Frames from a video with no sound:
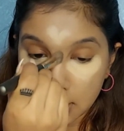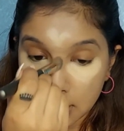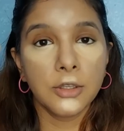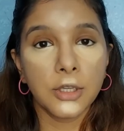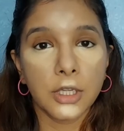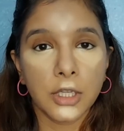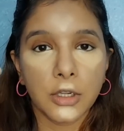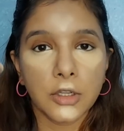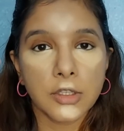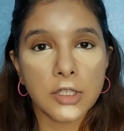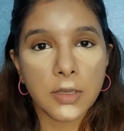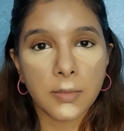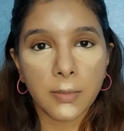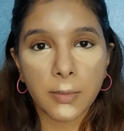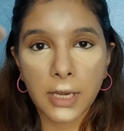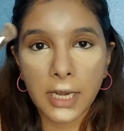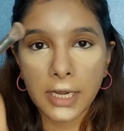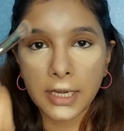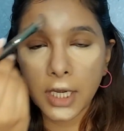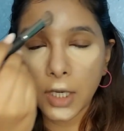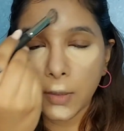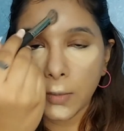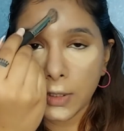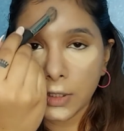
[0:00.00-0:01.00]
You can also
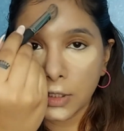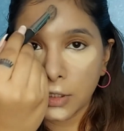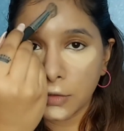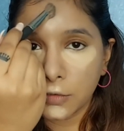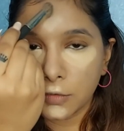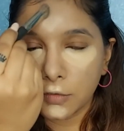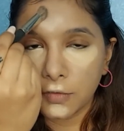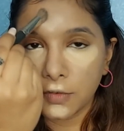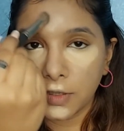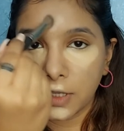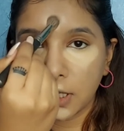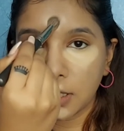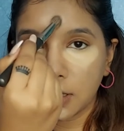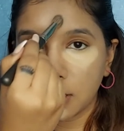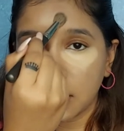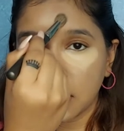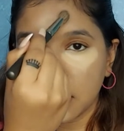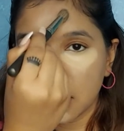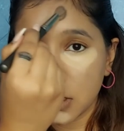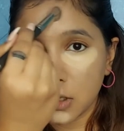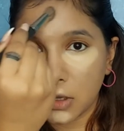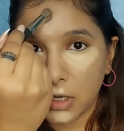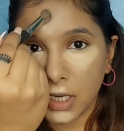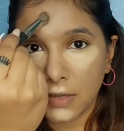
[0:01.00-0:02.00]
blend it with your
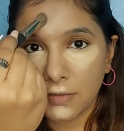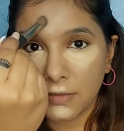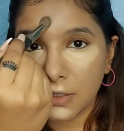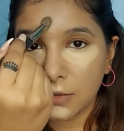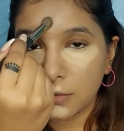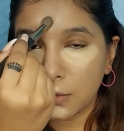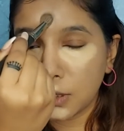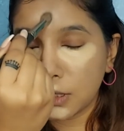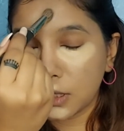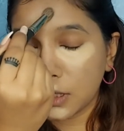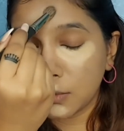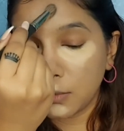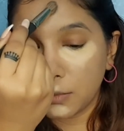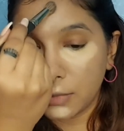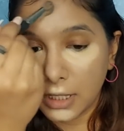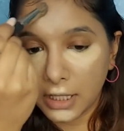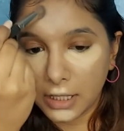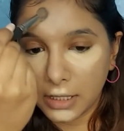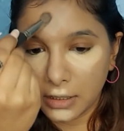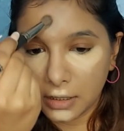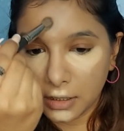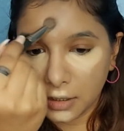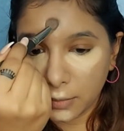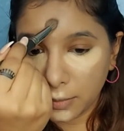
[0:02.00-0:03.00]
fingers or even with a
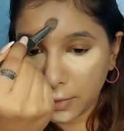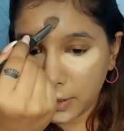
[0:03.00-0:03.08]
blender,